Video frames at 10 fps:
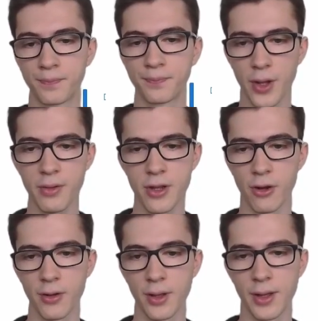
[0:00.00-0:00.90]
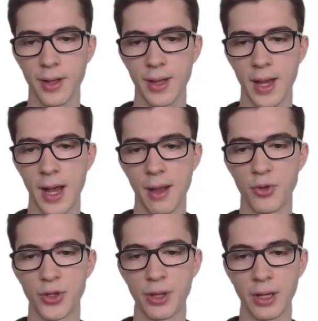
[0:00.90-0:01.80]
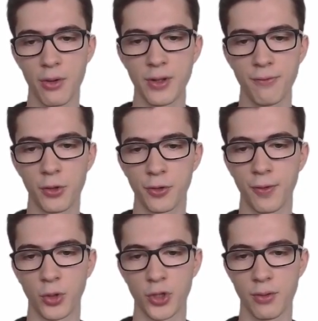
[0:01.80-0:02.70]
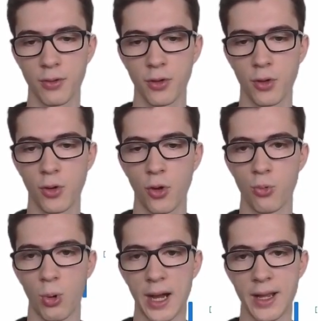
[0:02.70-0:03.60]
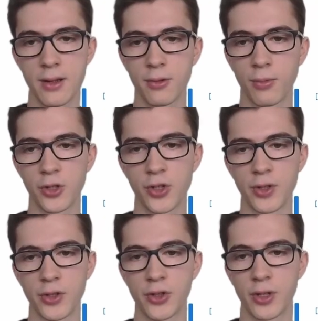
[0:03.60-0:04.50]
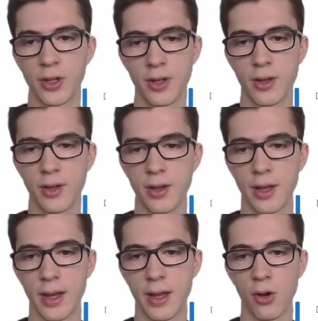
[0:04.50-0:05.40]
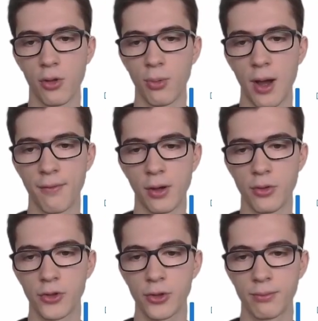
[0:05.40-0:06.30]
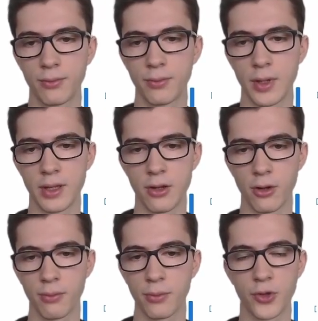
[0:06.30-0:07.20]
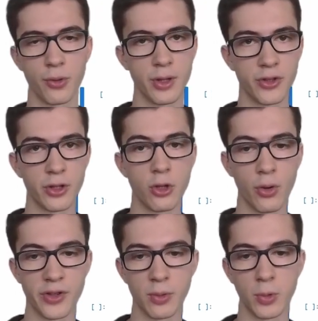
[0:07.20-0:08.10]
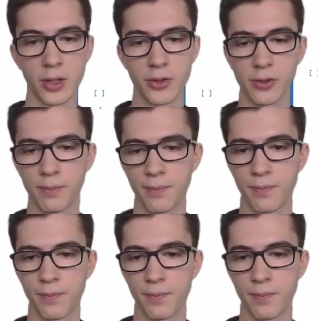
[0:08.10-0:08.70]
So down here, I'm using the Gaussian filter function on y, which is all the y values in here. So these are the noisy ones.